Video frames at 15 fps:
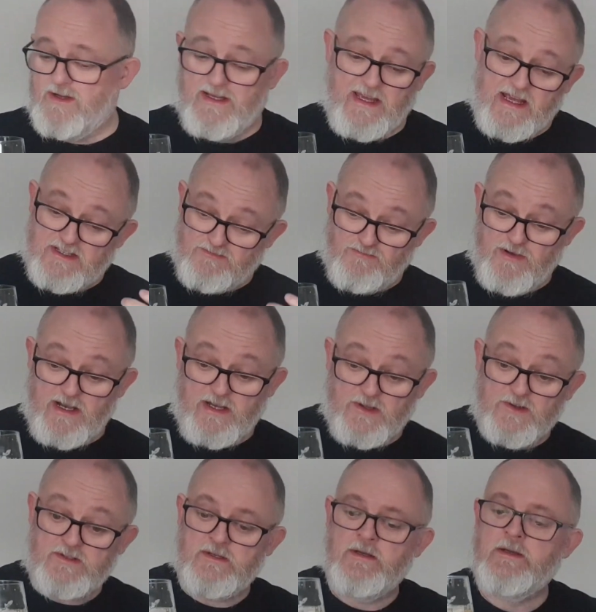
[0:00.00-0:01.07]
It's really
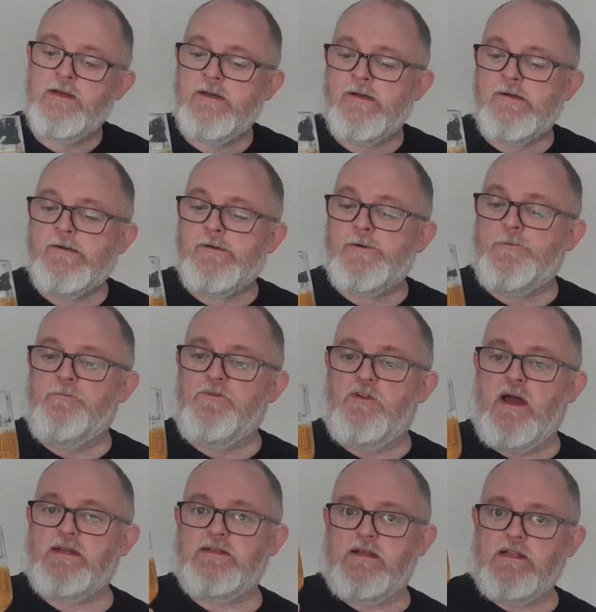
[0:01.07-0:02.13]
good.
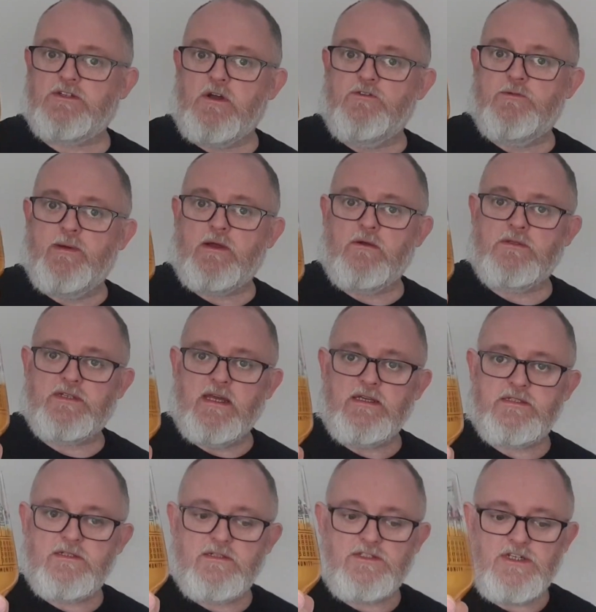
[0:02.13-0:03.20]
Right, let's go for the big old taste.